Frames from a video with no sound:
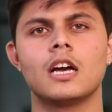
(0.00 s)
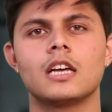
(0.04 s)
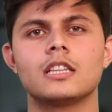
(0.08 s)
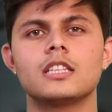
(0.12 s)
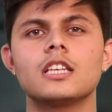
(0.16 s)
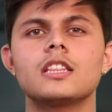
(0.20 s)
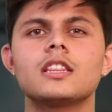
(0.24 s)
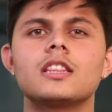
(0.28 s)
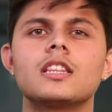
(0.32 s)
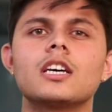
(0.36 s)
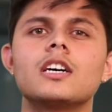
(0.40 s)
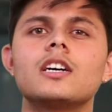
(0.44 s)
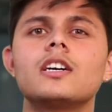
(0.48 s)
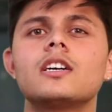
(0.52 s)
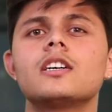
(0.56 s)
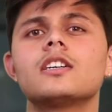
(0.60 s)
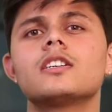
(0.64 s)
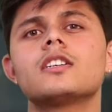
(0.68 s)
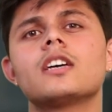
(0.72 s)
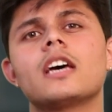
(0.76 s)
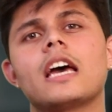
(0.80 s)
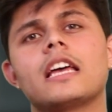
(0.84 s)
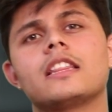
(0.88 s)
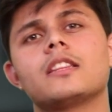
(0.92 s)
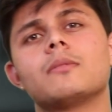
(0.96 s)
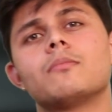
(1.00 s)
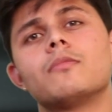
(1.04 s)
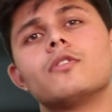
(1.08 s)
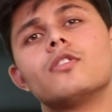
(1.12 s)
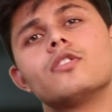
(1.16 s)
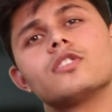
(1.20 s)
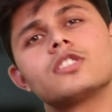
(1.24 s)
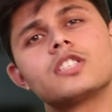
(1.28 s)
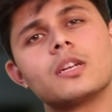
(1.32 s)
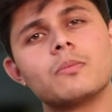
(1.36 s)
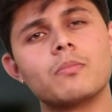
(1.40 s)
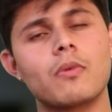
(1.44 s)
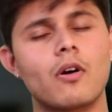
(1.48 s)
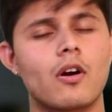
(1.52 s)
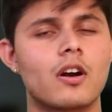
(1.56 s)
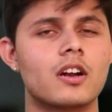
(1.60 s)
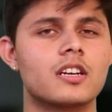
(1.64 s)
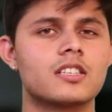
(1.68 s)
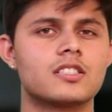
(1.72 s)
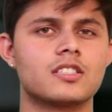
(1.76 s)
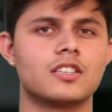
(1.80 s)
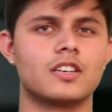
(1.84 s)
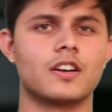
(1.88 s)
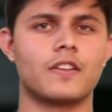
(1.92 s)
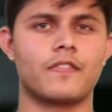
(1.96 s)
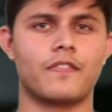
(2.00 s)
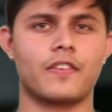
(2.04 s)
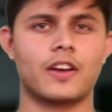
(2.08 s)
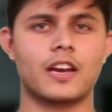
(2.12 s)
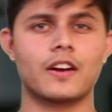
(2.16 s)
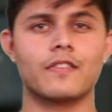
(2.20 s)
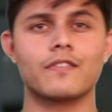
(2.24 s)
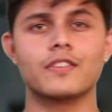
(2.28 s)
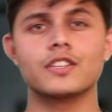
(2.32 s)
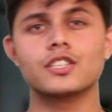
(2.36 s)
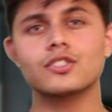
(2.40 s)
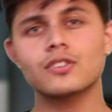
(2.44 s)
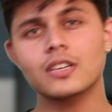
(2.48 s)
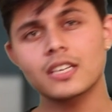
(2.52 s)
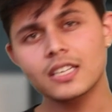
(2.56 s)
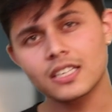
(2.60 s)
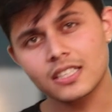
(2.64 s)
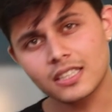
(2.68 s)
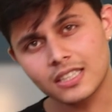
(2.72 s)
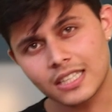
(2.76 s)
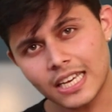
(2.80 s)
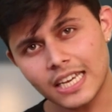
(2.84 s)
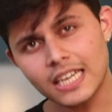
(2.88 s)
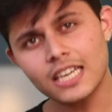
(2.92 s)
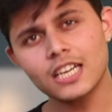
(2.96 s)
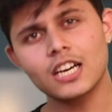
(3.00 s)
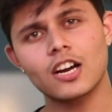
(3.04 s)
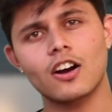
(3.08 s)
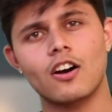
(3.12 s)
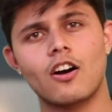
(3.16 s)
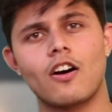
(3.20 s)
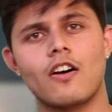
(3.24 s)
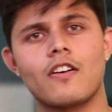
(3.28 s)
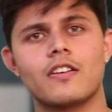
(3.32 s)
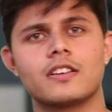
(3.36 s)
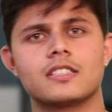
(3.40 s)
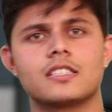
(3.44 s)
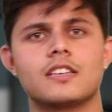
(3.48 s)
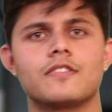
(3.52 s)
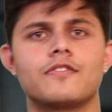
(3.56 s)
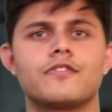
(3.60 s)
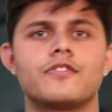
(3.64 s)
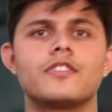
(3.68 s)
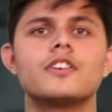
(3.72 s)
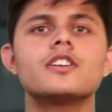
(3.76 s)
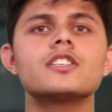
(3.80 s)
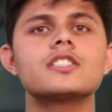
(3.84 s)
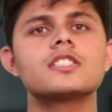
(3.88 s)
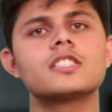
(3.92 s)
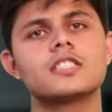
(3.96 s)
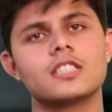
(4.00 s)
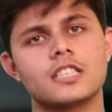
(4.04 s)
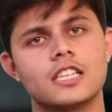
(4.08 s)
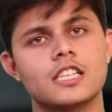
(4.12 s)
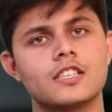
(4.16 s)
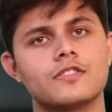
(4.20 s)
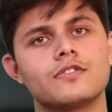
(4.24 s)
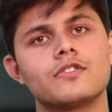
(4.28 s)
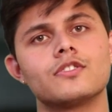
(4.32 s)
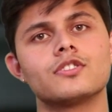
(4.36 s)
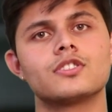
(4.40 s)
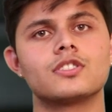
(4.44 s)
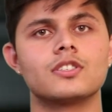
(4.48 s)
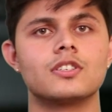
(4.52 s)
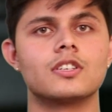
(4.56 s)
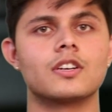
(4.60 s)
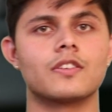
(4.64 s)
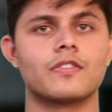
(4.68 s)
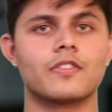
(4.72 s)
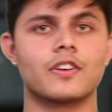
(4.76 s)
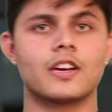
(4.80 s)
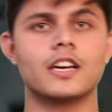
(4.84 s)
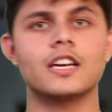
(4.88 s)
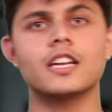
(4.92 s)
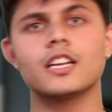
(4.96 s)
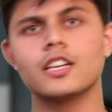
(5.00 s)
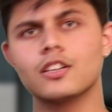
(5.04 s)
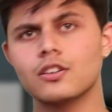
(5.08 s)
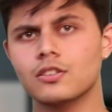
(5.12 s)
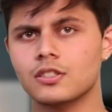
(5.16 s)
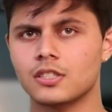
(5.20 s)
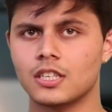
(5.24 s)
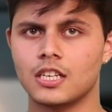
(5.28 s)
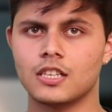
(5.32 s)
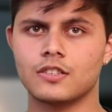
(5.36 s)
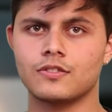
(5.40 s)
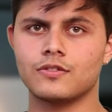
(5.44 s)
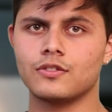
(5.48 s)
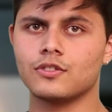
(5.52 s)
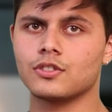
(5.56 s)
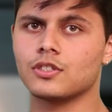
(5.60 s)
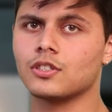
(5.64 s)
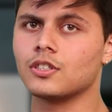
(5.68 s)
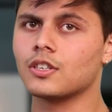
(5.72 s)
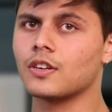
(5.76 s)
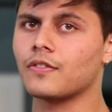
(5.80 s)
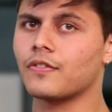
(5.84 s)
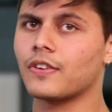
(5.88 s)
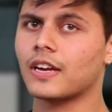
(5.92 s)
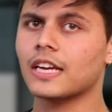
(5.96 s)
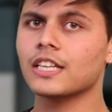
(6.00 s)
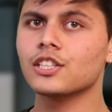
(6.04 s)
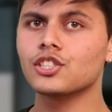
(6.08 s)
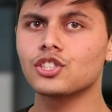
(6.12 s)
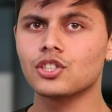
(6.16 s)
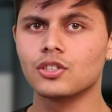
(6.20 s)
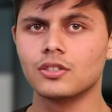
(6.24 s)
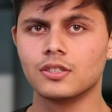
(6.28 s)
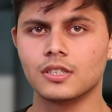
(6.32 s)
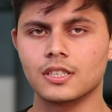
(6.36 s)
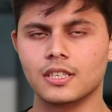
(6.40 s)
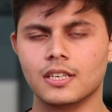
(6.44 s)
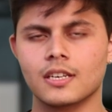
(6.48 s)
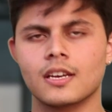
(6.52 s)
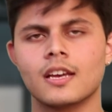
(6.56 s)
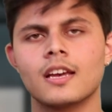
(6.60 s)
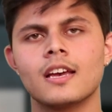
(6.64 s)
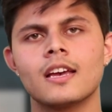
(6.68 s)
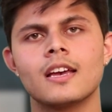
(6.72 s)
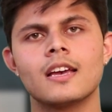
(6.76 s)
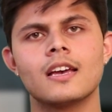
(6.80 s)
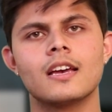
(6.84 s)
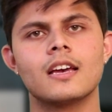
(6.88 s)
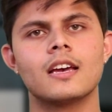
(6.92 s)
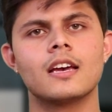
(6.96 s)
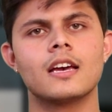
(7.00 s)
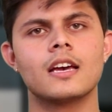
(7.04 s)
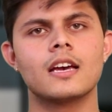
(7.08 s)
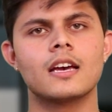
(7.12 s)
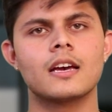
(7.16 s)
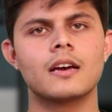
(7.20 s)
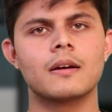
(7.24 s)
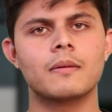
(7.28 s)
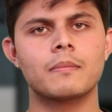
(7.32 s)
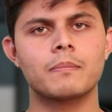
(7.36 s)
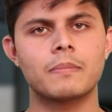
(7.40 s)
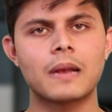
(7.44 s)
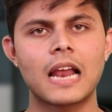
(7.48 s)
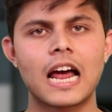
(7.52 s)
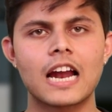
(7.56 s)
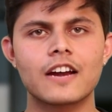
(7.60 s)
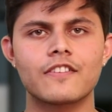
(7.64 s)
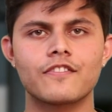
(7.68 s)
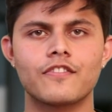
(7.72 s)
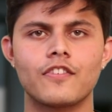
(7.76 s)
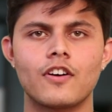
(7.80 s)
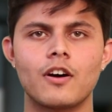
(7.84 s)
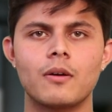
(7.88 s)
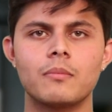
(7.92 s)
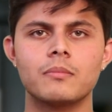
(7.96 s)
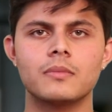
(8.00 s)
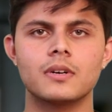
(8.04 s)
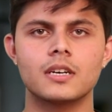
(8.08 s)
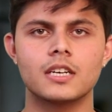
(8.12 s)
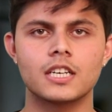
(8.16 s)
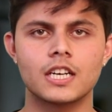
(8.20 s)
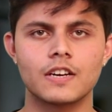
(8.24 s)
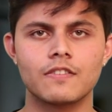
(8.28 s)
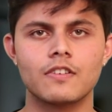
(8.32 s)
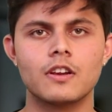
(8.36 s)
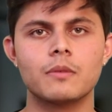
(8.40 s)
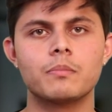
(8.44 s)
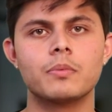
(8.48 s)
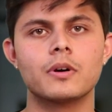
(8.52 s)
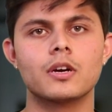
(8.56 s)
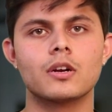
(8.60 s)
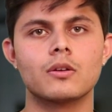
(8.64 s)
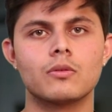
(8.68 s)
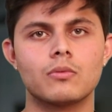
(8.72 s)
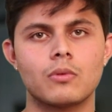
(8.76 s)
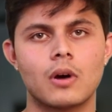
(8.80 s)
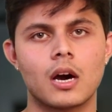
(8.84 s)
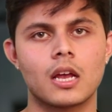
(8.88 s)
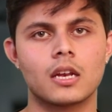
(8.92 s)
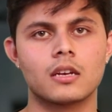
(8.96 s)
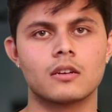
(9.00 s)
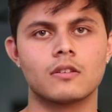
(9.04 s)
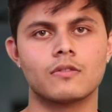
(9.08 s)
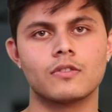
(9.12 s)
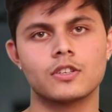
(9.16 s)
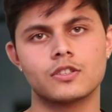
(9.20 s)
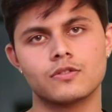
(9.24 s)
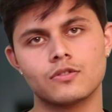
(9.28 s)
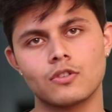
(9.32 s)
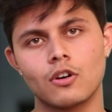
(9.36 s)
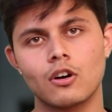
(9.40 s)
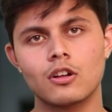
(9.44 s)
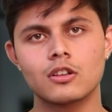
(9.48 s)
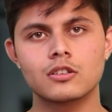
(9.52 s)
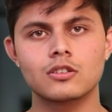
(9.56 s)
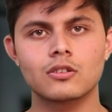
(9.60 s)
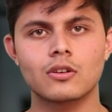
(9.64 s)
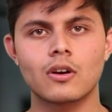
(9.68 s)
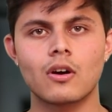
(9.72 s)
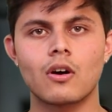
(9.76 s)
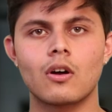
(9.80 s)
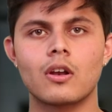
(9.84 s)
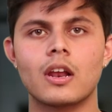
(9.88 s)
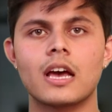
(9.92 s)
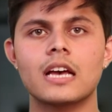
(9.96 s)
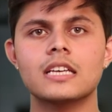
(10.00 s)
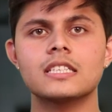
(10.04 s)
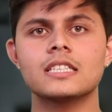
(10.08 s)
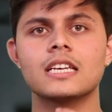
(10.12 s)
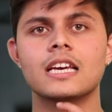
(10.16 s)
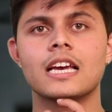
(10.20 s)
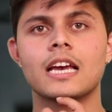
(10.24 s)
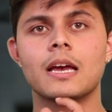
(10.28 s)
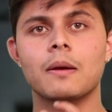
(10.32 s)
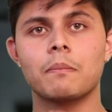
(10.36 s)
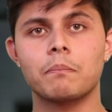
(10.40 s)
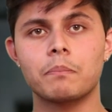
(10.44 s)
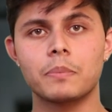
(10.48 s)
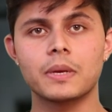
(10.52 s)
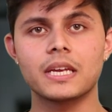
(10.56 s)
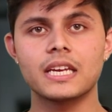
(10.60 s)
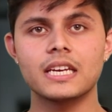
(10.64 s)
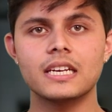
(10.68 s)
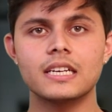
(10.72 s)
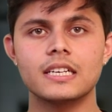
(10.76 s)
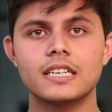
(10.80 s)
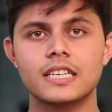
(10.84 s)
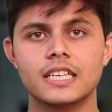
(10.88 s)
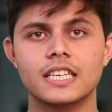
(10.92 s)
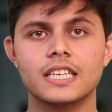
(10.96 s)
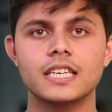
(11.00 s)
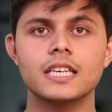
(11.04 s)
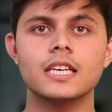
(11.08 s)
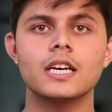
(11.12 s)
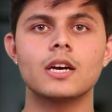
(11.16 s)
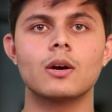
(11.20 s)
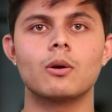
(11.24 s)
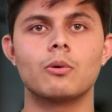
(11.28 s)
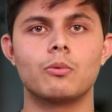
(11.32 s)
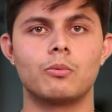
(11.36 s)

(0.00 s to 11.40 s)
The third and the most important certificate, which you can think as a first Salesforce certificate in your Salesforce certificate journey, Platform Developer One, which we also call as PD1.